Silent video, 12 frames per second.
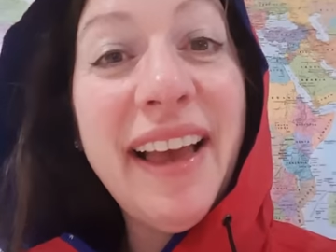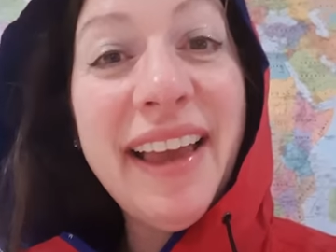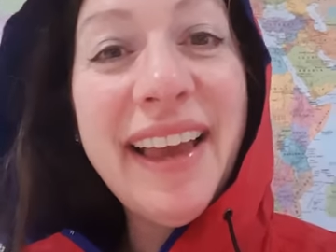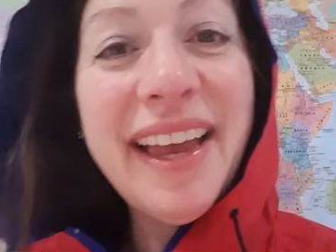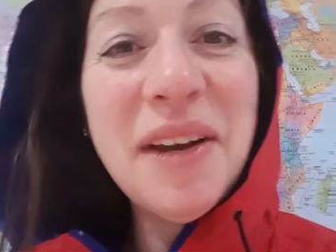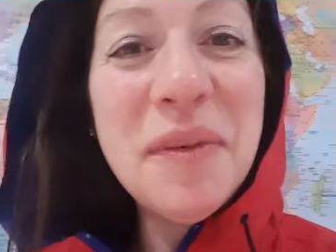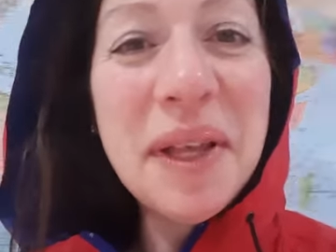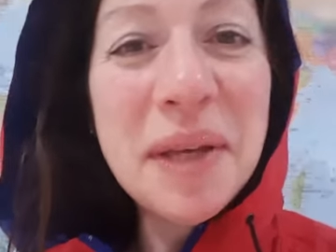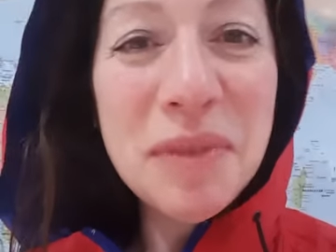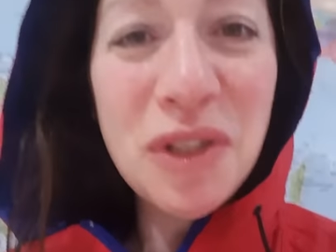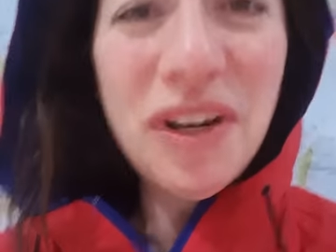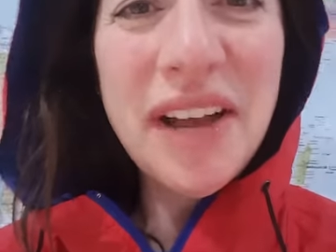Hi, and
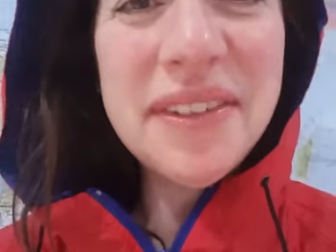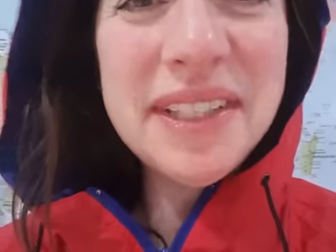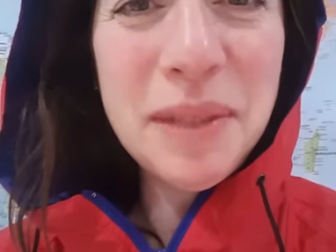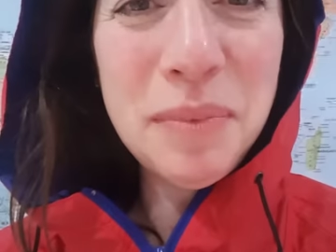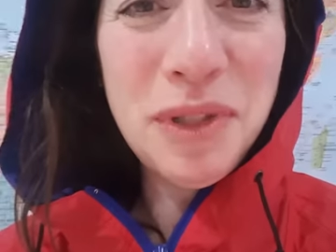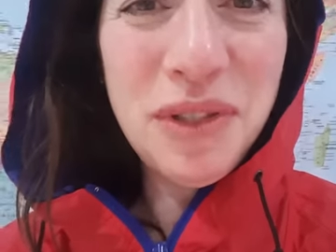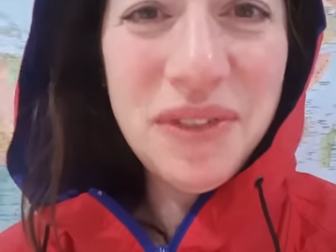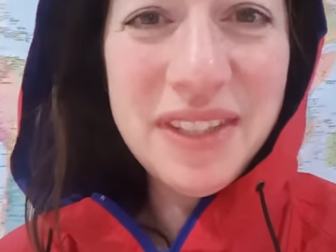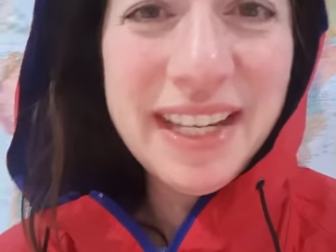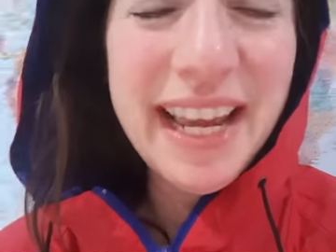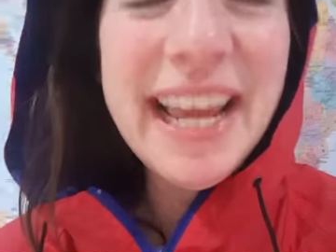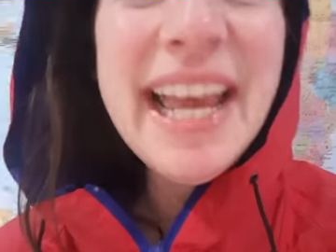welcome to Travel Tips
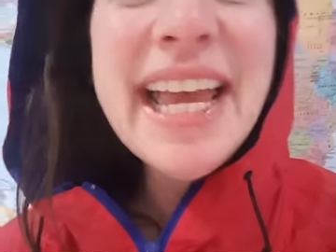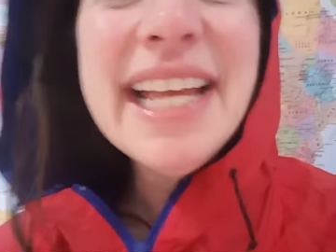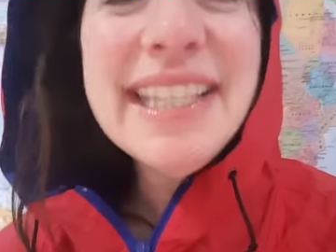Tuesday.